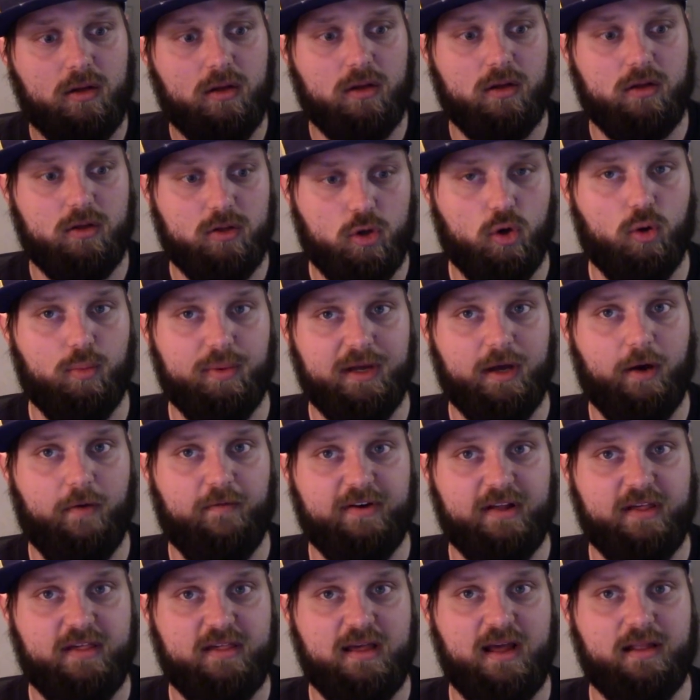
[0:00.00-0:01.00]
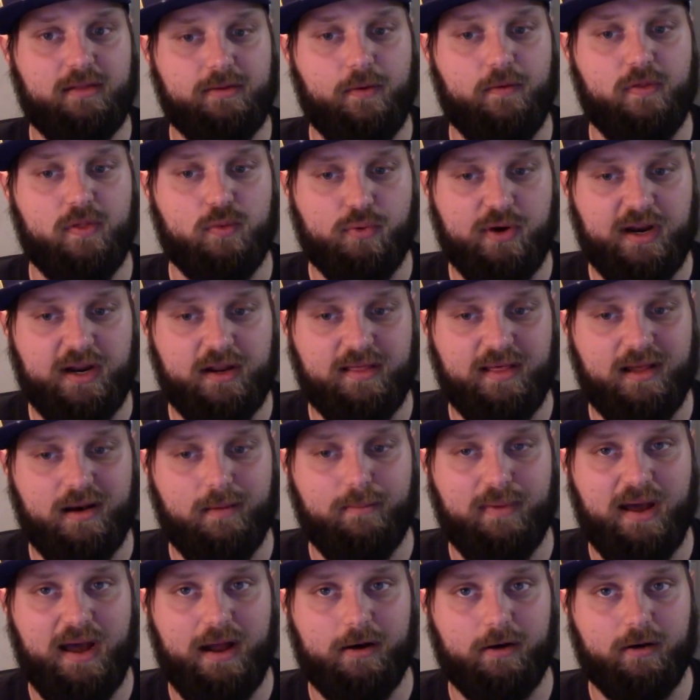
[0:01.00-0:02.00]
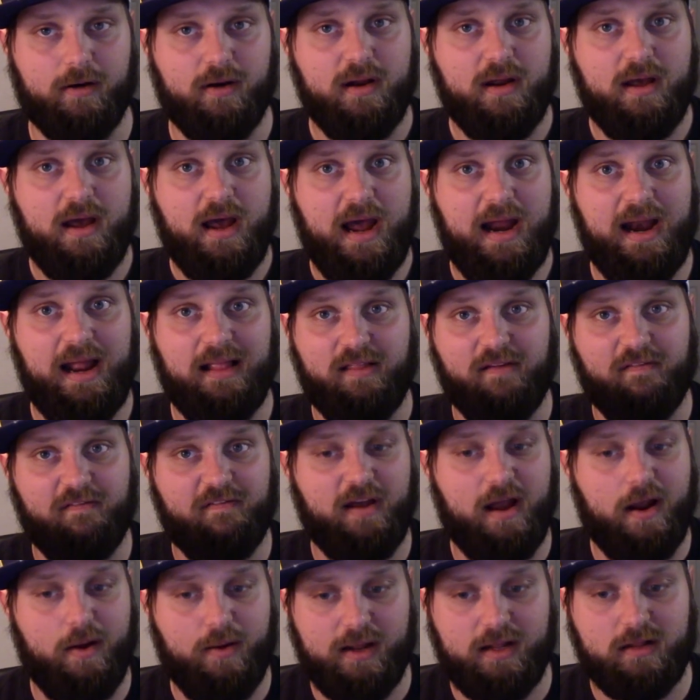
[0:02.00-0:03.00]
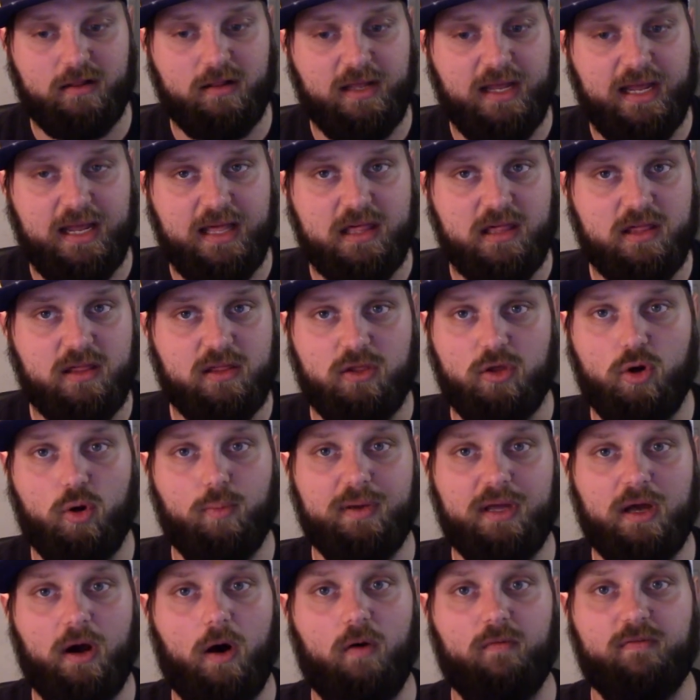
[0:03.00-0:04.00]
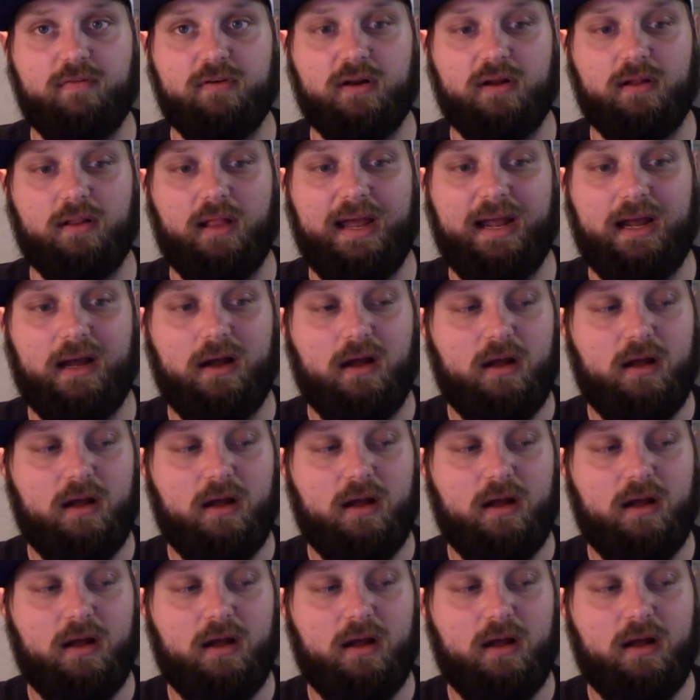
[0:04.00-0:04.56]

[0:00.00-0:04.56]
you'll be able to set those rings in better. And at the very least, you'll be able to like